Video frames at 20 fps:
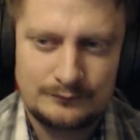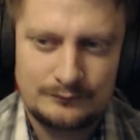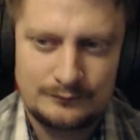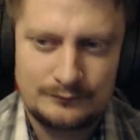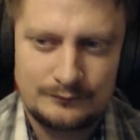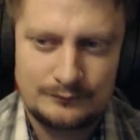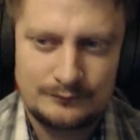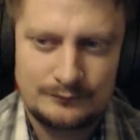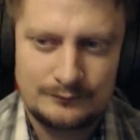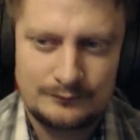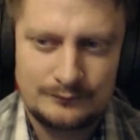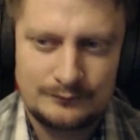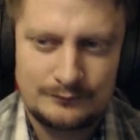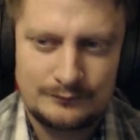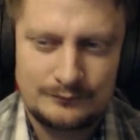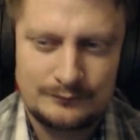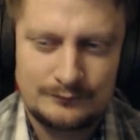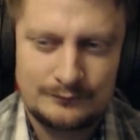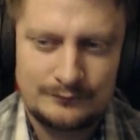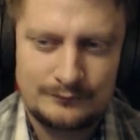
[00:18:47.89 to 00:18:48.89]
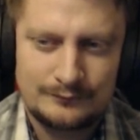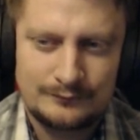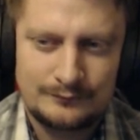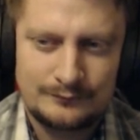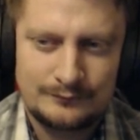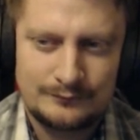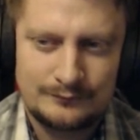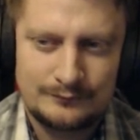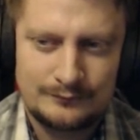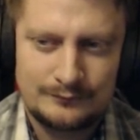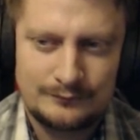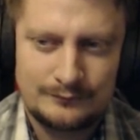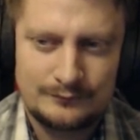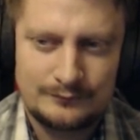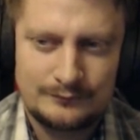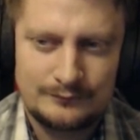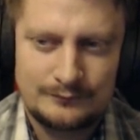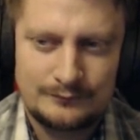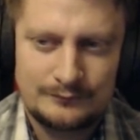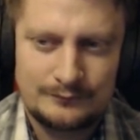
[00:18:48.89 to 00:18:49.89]

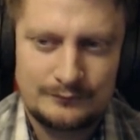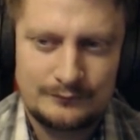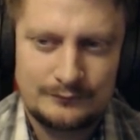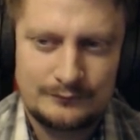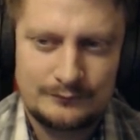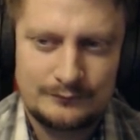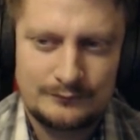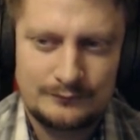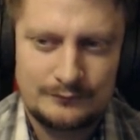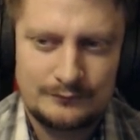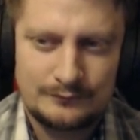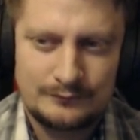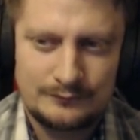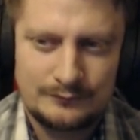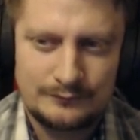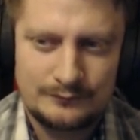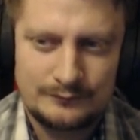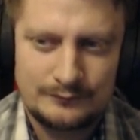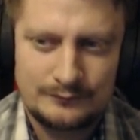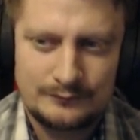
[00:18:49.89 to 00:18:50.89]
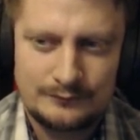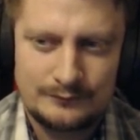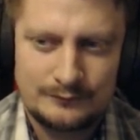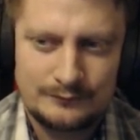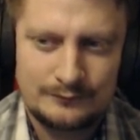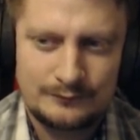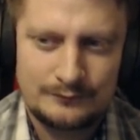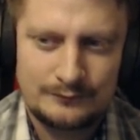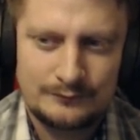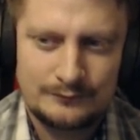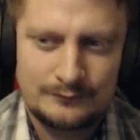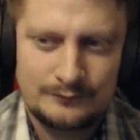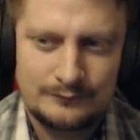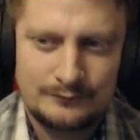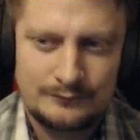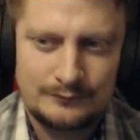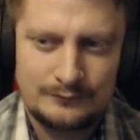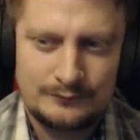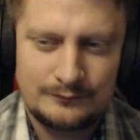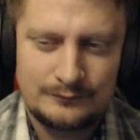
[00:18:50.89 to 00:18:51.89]

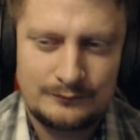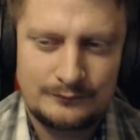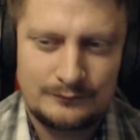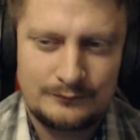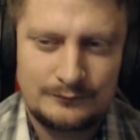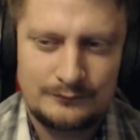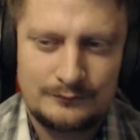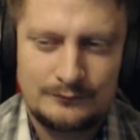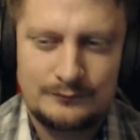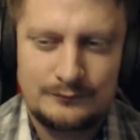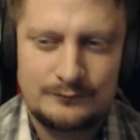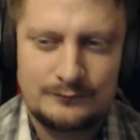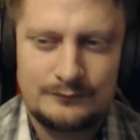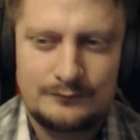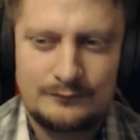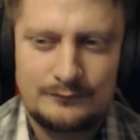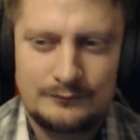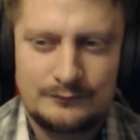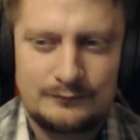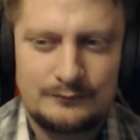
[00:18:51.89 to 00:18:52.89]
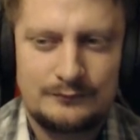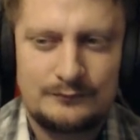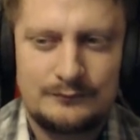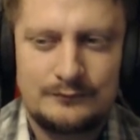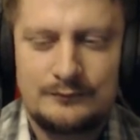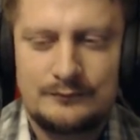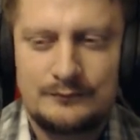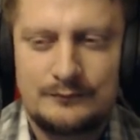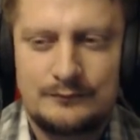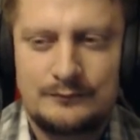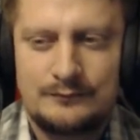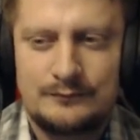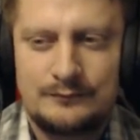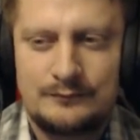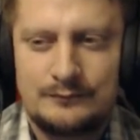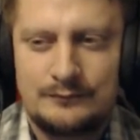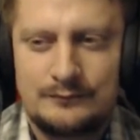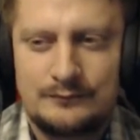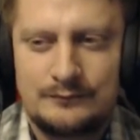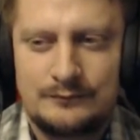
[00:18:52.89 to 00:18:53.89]

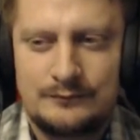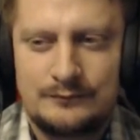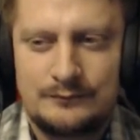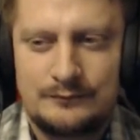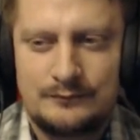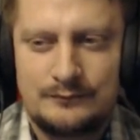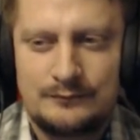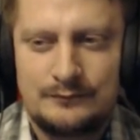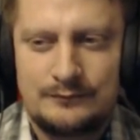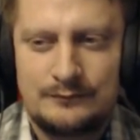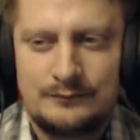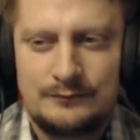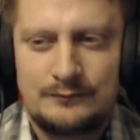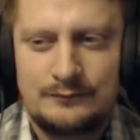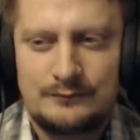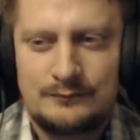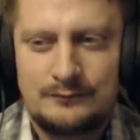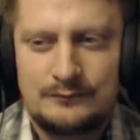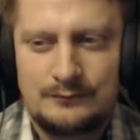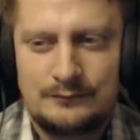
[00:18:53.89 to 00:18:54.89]
[no speech]